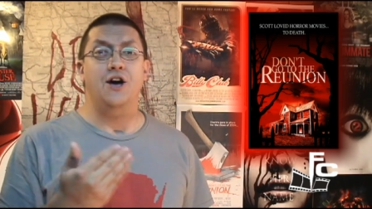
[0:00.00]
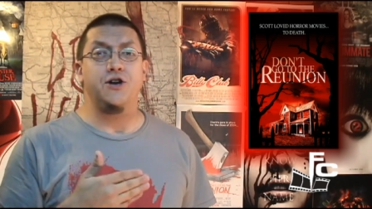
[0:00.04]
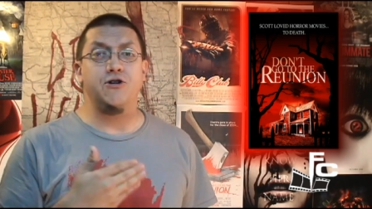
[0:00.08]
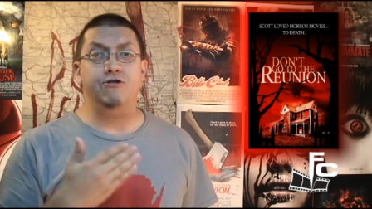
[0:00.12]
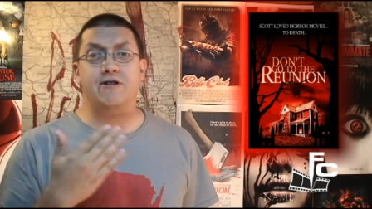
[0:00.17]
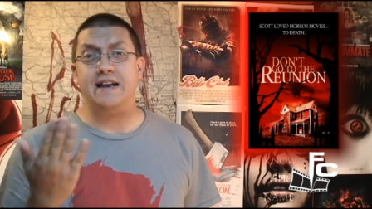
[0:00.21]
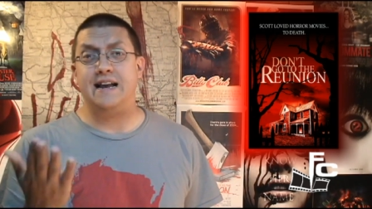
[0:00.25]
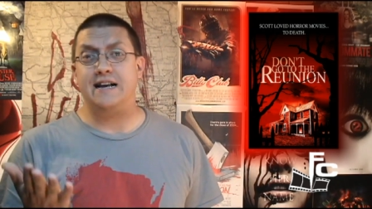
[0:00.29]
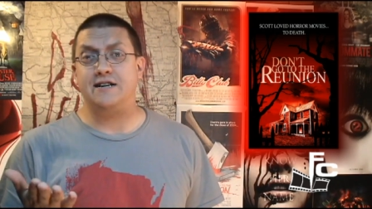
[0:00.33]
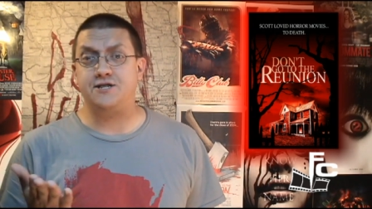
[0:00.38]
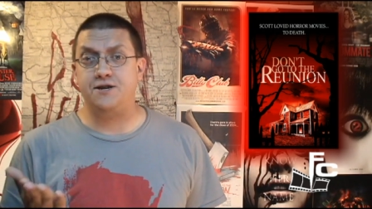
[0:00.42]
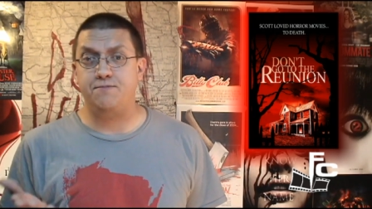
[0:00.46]
You
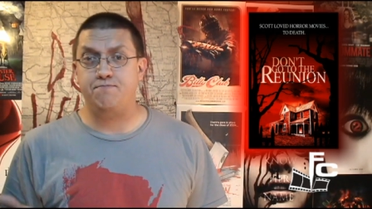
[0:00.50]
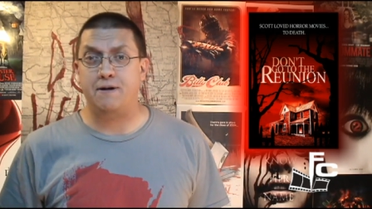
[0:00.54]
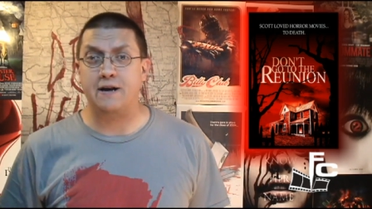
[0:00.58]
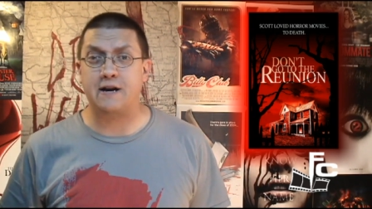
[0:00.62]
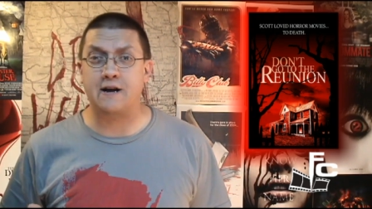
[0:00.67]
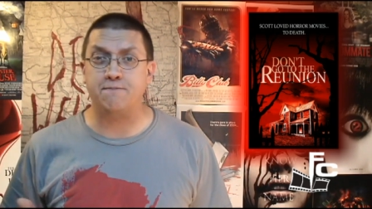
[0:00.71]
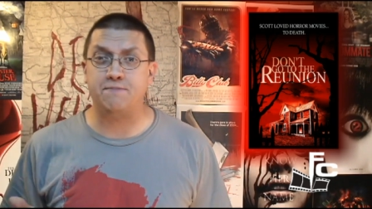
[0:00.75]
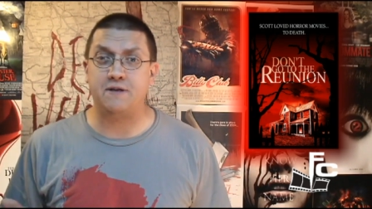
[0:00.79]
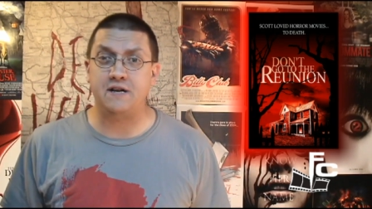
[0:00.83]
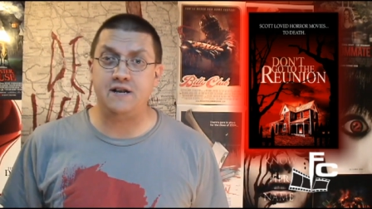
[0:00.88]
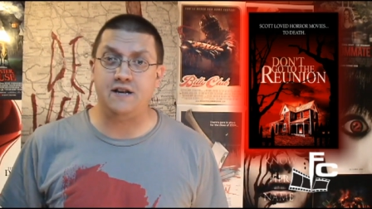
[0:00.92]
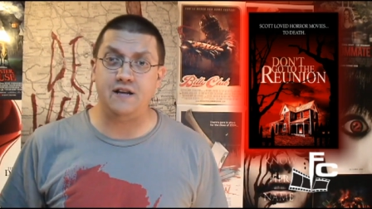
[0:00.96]
can actually
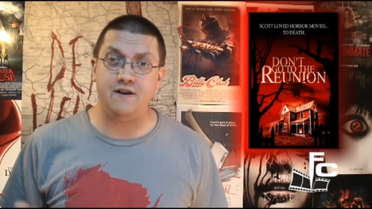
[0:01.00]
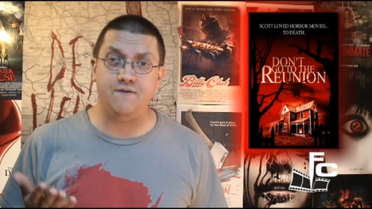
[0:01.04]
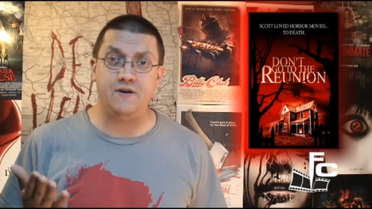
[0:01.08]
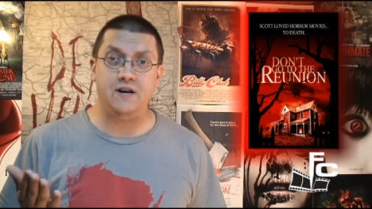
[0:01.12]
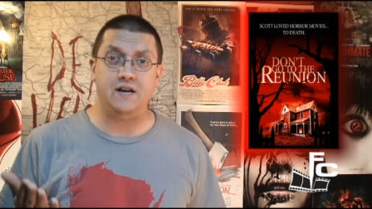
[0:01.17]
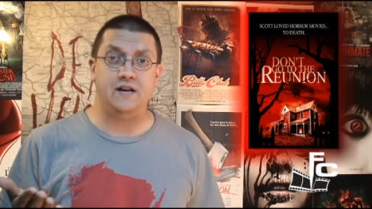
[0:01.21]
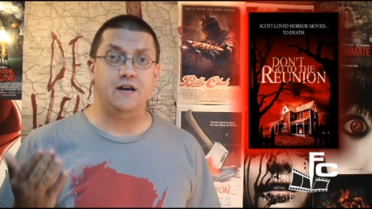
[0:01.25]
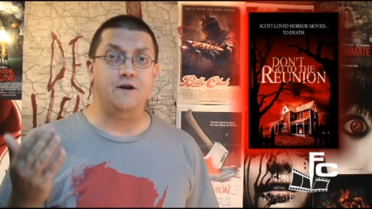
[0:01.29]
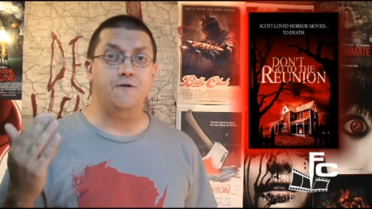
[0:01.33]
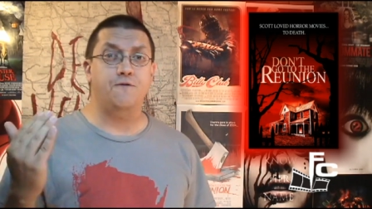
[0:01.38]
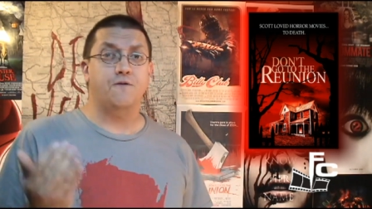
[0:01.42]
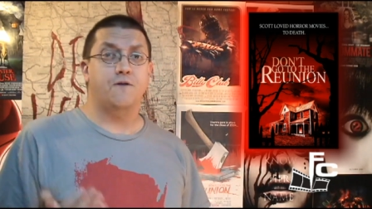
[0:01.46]
pick up the
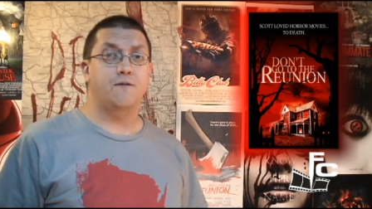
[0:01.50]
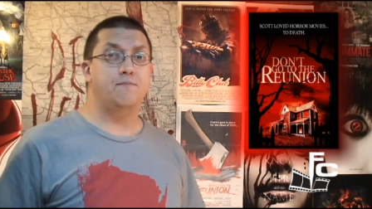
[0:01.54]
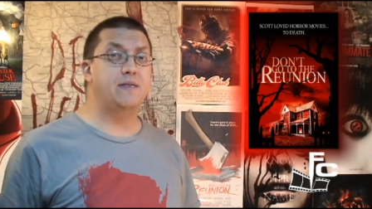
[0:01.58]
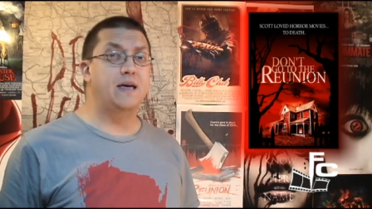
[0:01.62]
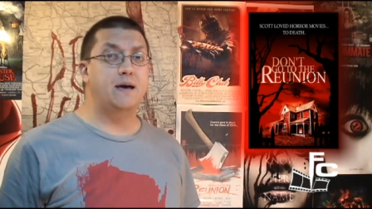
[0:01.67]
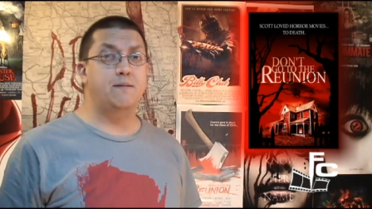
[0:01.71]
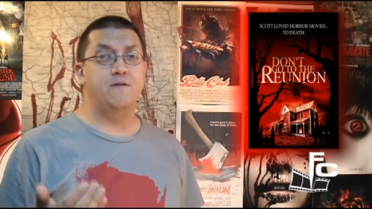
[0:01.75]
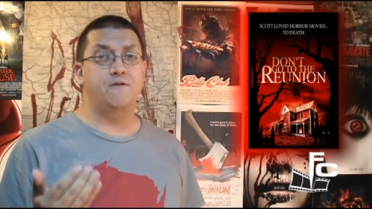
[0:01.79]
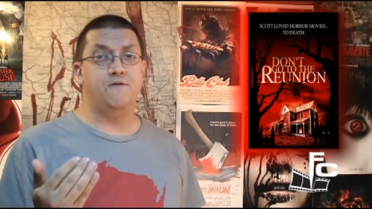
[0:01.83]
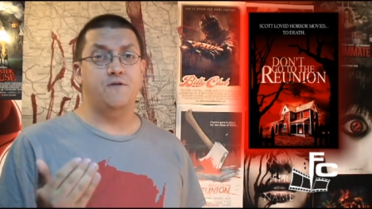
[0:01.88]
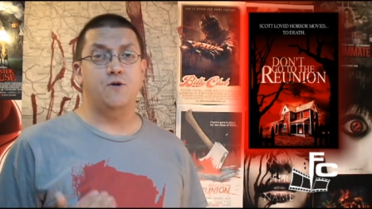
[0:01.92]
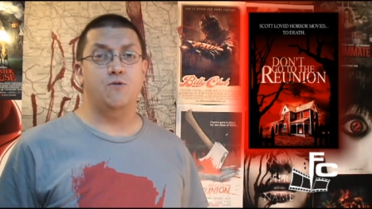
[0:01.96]
DVD from
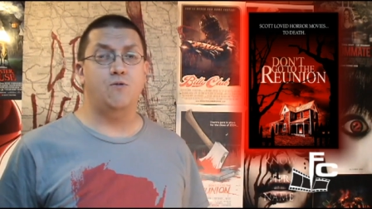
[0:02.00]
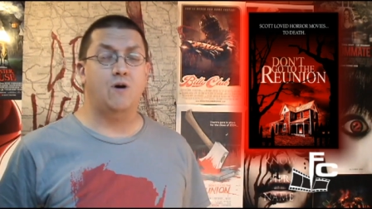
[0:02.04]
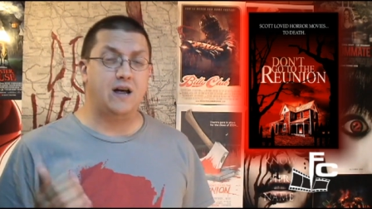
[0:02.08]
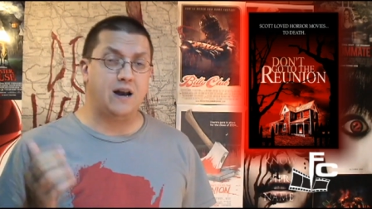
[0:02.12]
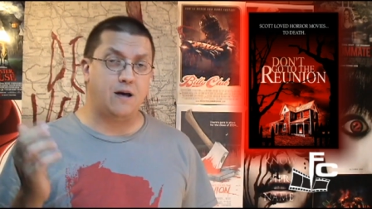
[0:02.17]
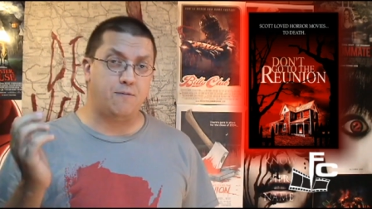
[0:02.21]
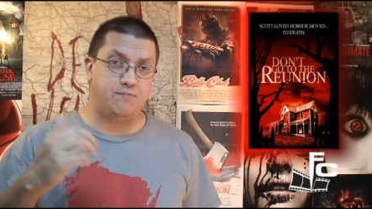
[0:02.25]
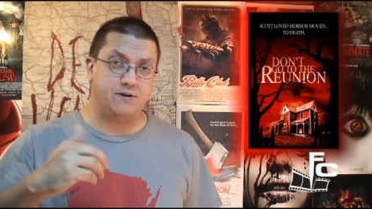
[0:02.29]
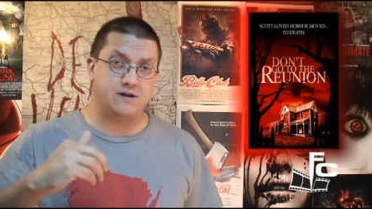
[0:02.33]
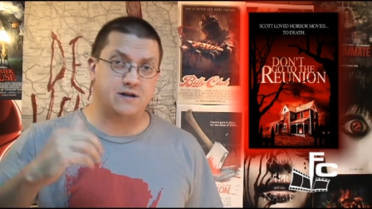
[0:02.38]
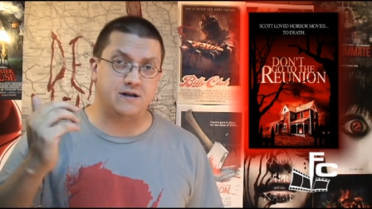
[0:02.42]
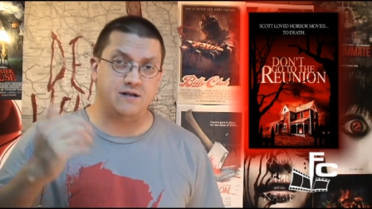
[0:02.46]
them if you want.
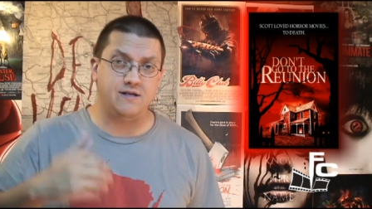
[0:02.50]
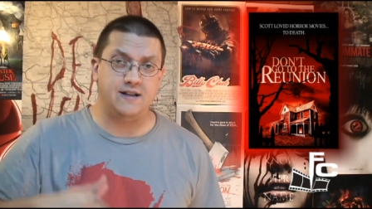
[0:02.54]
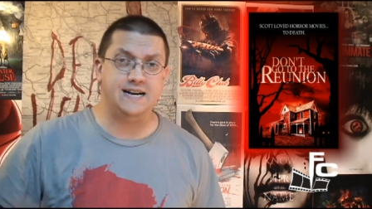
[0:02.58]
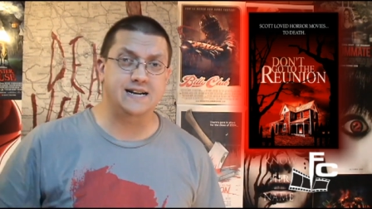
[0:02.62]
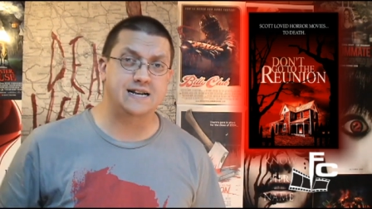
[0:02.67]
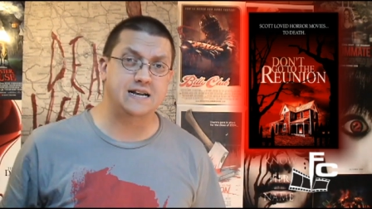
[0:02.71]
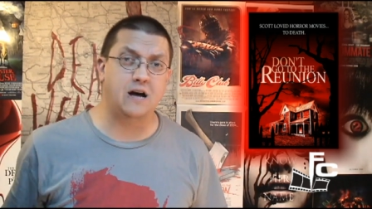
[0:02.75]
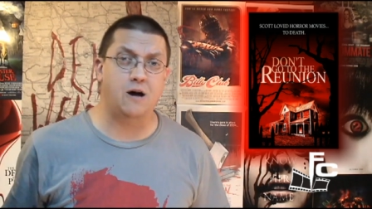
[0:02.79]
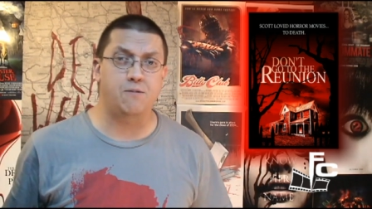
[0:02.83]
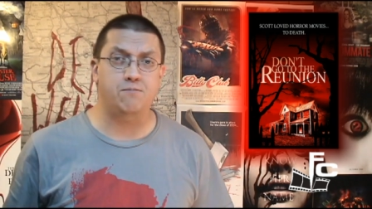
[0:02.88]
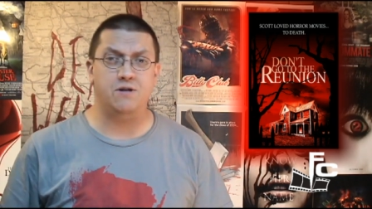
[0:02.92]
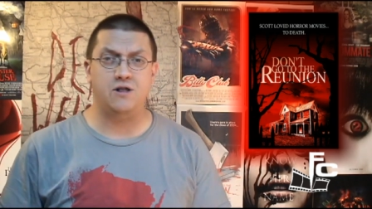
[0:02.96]
I'll put the
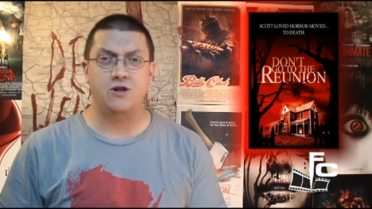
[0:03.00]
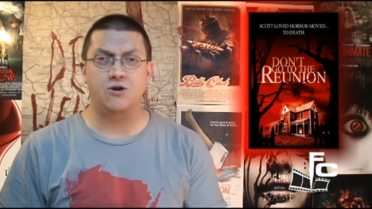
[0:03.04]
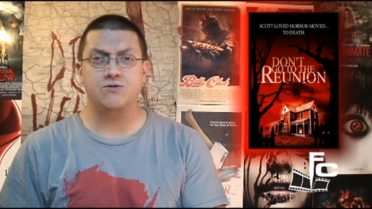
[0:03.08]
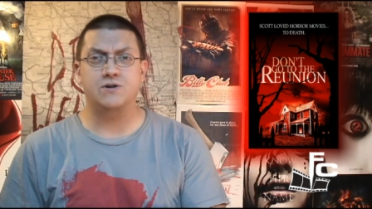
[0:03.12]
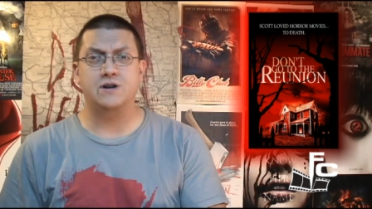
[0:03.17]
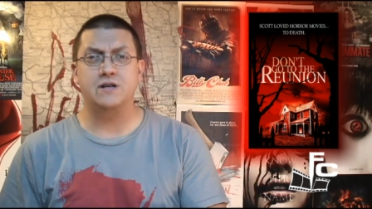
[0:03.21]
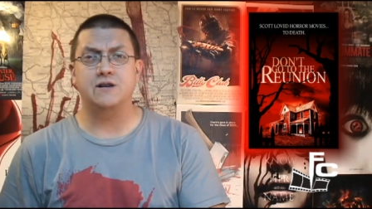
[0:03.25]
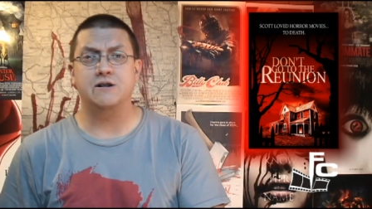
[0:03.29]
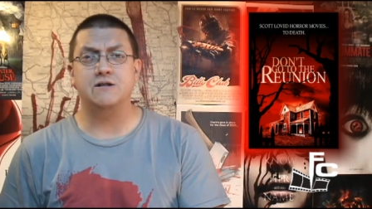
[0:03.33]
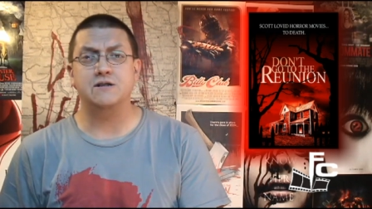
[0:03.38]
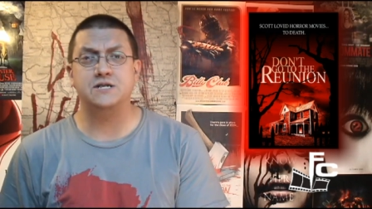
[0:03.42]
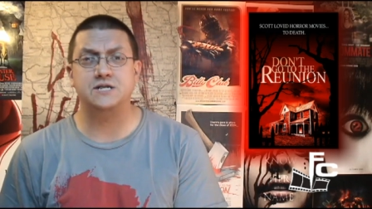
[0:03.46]
link down below
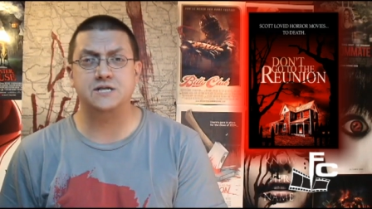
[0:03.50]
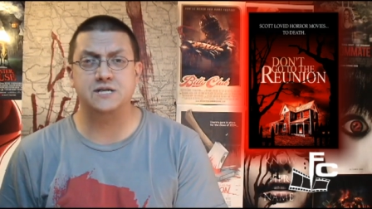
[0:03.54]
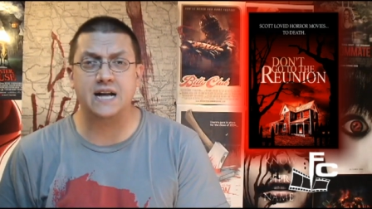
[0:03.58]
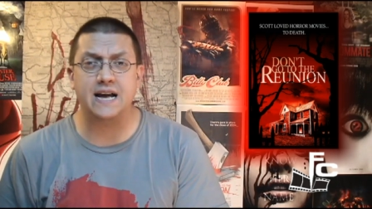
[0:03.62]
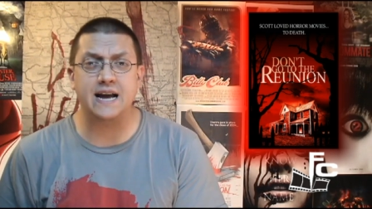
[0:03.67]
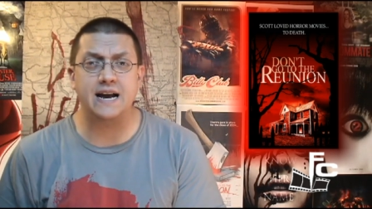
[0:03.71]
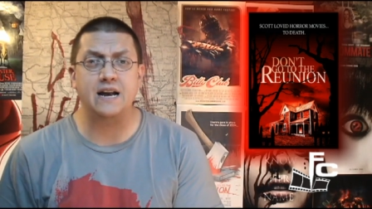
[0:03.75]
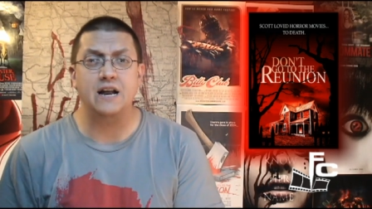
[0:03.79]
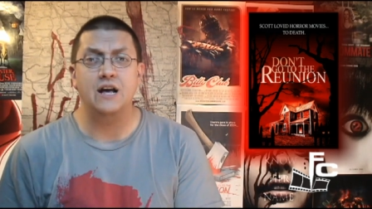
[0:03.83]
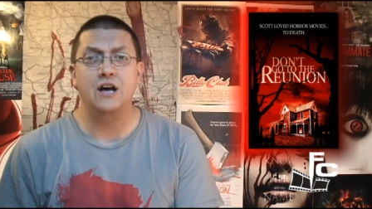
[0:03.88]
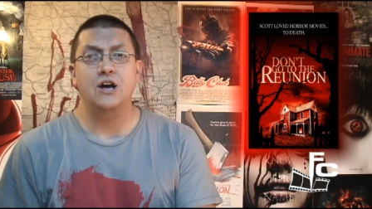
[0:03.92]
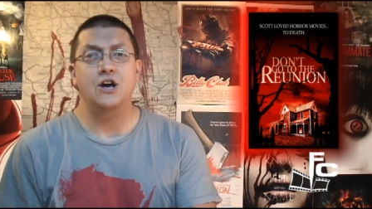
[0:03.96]
to their
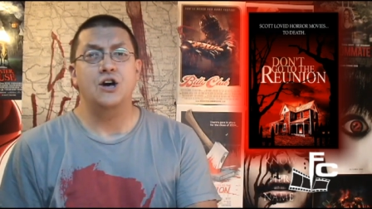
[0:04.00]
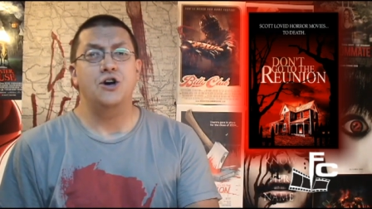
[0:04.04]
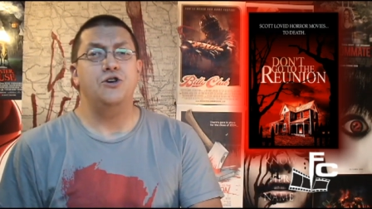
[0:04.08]
site.